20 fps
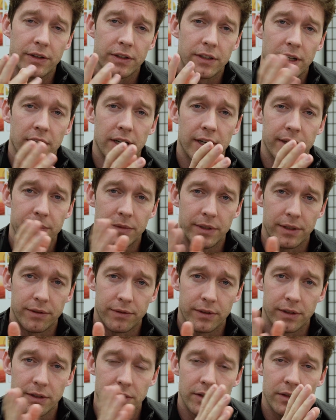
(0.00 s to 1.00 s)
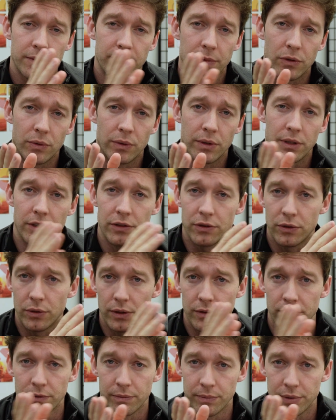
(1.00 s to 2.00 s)
there a time difference between these two
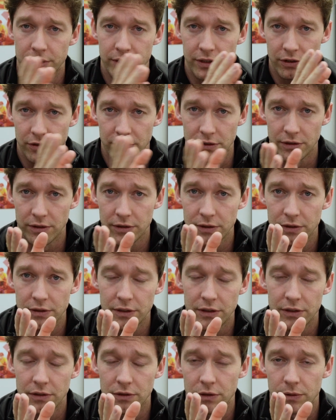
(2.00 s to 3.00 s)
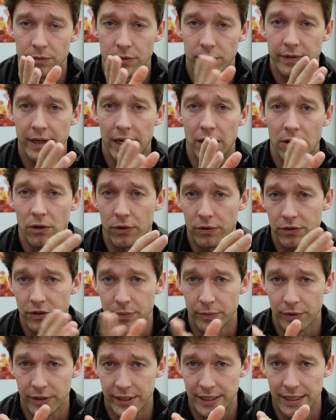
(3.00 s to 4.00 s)
different positions in terms of how long
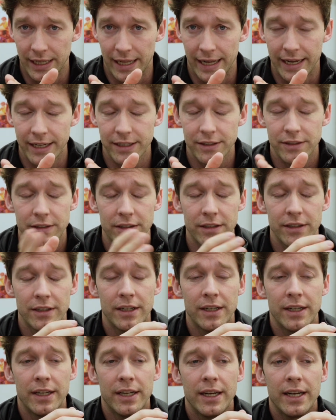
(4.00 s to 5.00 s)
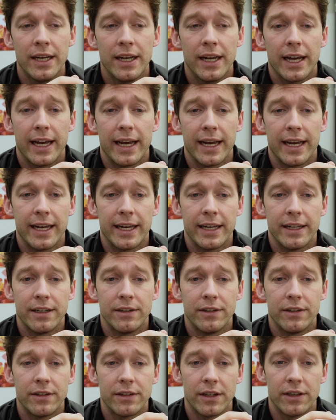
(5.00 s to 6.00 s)
someone can last?
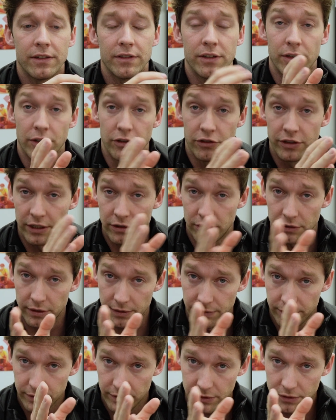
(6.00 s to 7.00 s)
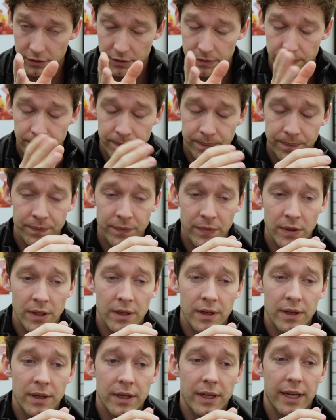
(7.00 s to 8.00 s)
And is there a gender difference?
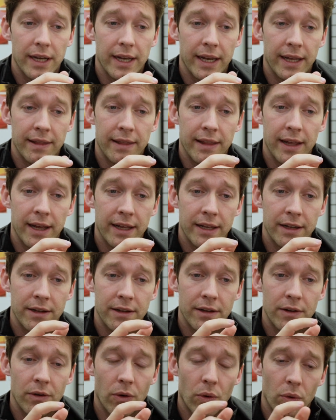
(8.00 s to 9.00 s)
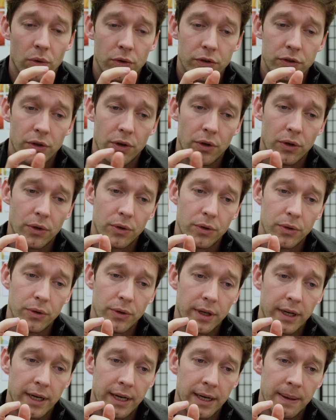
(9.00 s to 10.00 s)
And then
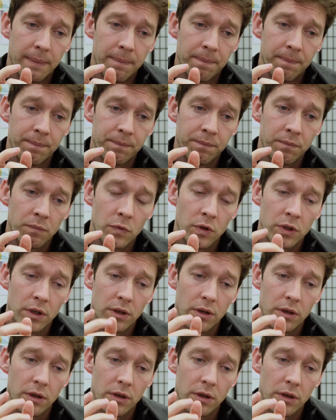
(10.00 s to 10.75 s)
also, um,